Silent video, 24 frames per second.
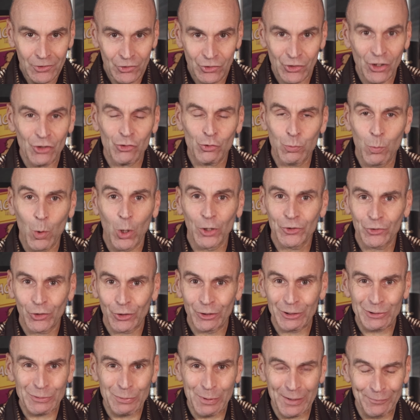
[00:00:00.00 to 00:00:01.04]

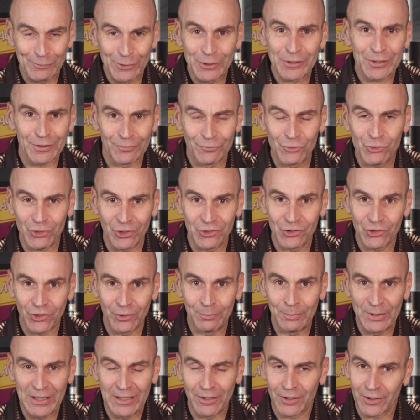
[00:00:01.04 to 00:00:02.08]
dishwater equivalent of ginger
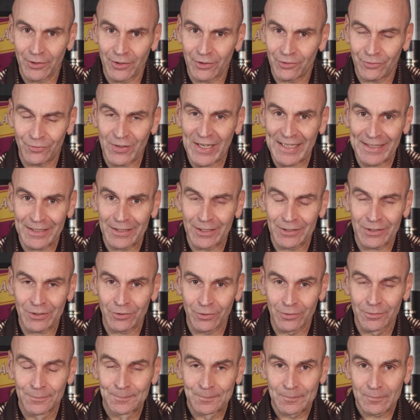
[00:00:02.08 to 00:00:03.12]
beer. There's very
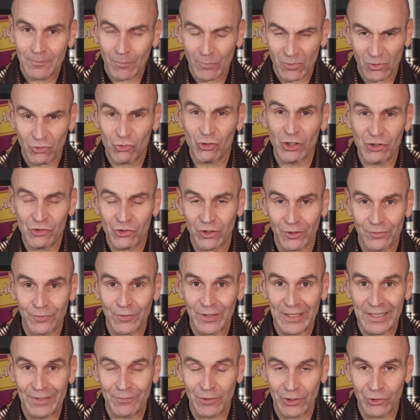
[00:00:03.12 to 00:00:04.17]
little ginger
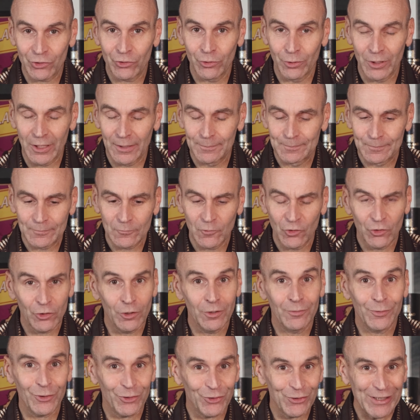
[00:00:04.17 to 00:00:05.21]
flavour to it. It's
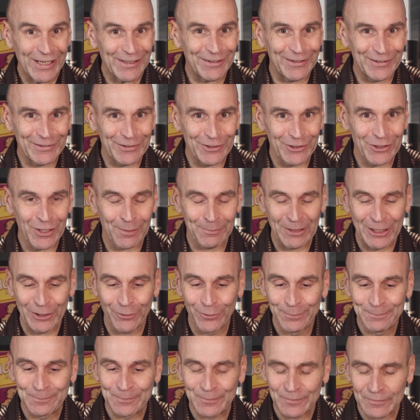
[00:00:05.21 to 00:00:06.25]
good for settling the tummy
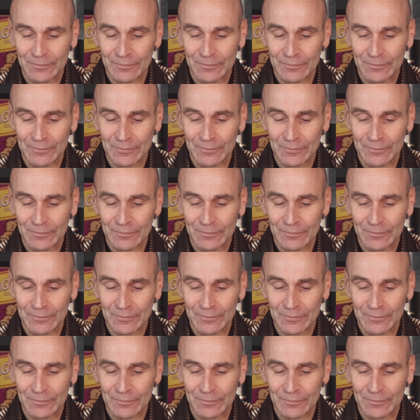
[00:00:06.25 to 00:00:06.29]
though.